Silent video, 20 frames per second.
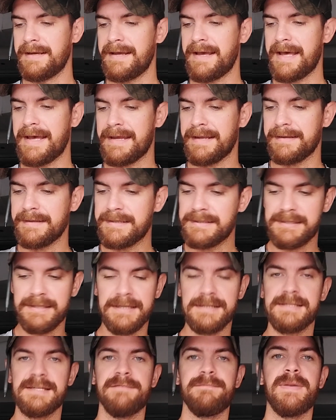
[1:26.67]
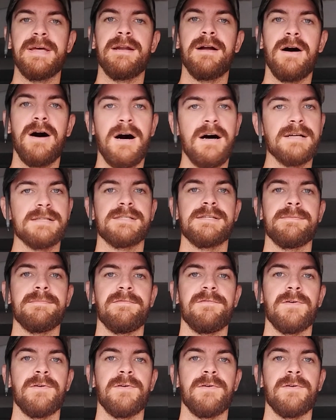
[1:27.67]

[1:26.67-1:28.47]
And these things have been awesome